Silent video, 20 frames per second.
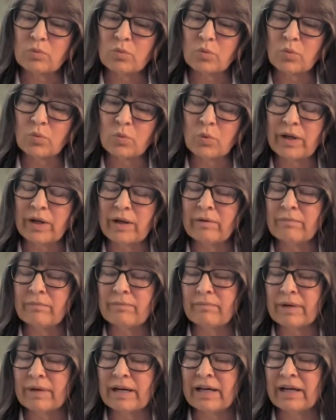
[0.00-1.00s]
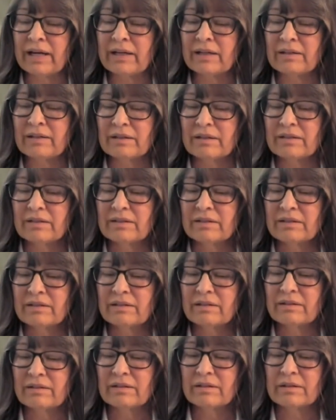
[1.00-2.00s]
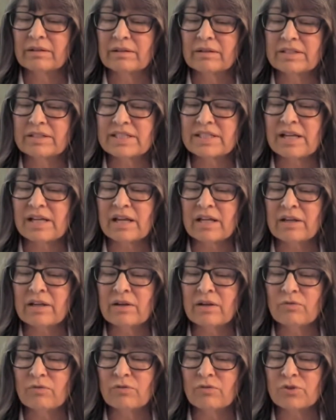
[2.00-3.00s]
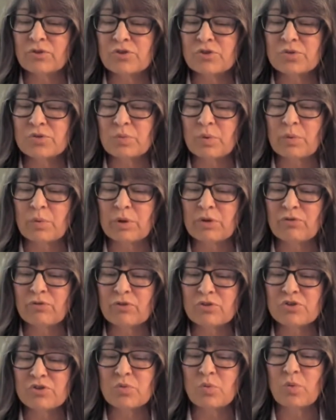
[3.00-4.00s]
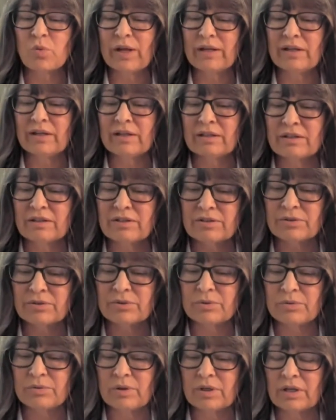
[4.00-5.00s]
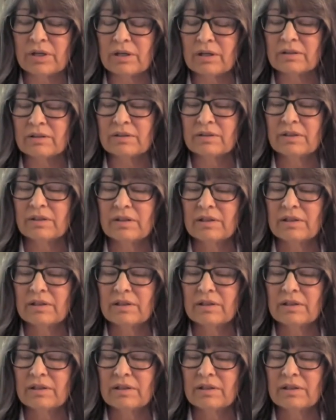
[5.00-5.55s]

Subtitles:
when my son when we first went into a